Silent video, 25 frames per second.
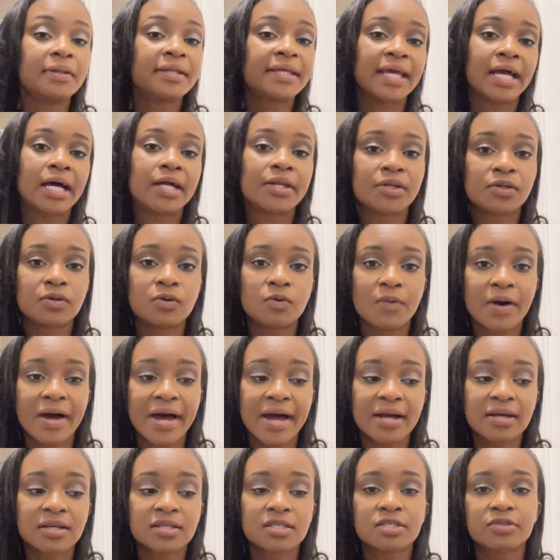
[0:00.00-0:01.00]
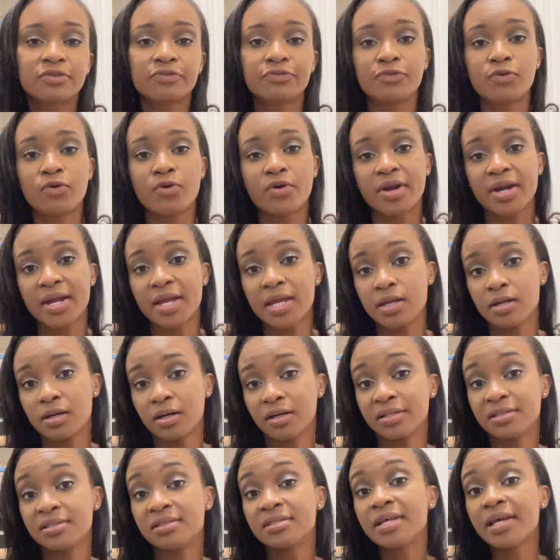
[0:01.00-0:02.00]
candle wax for a
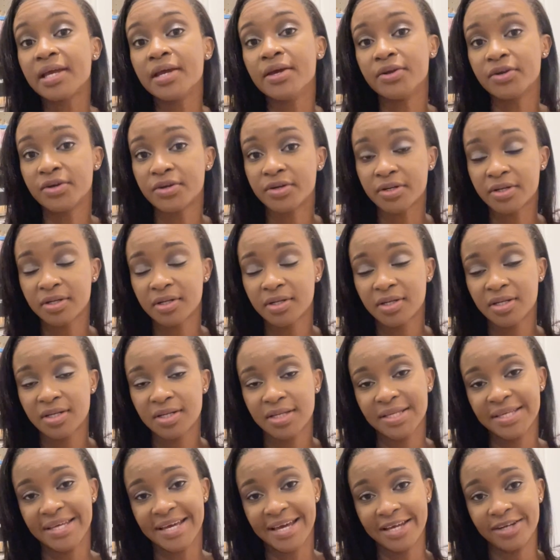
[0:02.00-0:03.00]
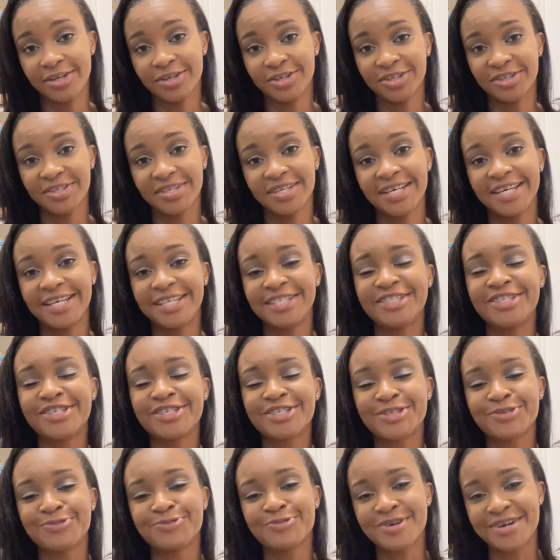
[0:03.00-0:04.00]
container candle. It
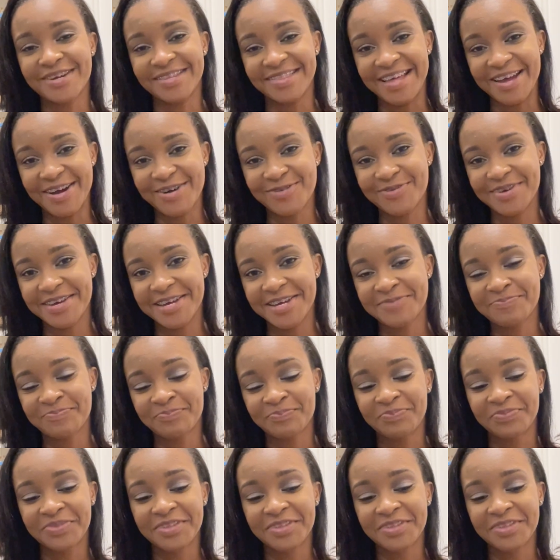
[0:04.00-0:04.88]
doesn't work that way.